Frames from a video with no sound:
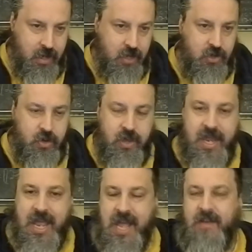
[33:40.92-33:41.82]
And so
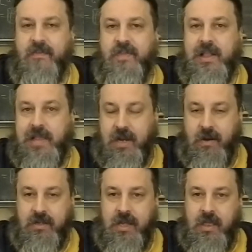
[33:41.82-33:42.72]
they have the
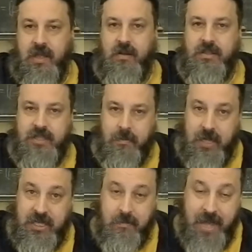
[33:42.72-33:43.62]
clerics. They're
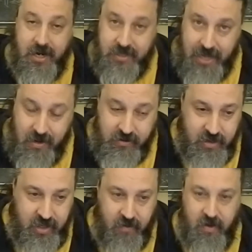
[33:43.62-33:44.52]
simply to manage the house.
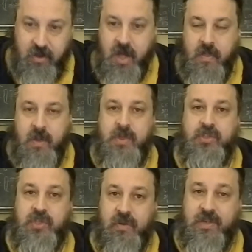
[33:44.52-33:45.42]
They're the
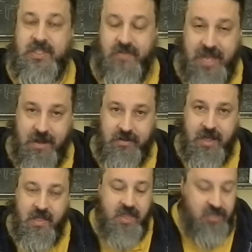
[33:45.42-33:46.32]
servants of the house.
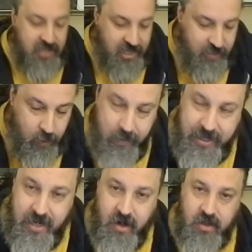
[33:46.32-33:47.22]
This is actually where we
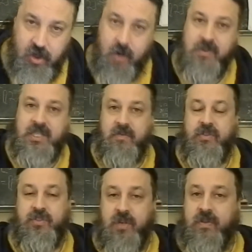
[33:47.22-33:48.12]
get our term
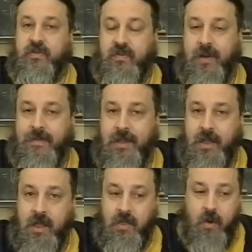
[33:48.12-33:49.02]
civil servant from.
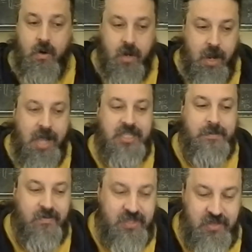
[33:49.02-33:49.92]
The whole
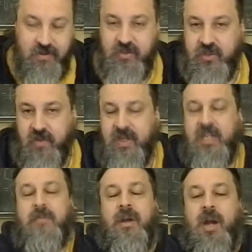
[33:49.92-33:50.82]
concept of civil servant
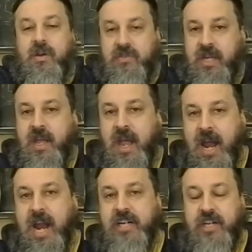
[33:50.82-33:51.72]
and democracy
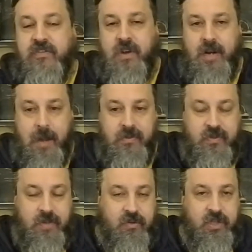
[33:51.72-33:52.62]
actually comes
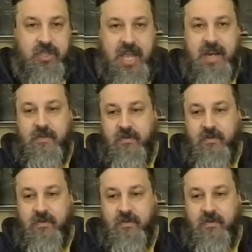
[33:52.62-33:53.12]
from the Christian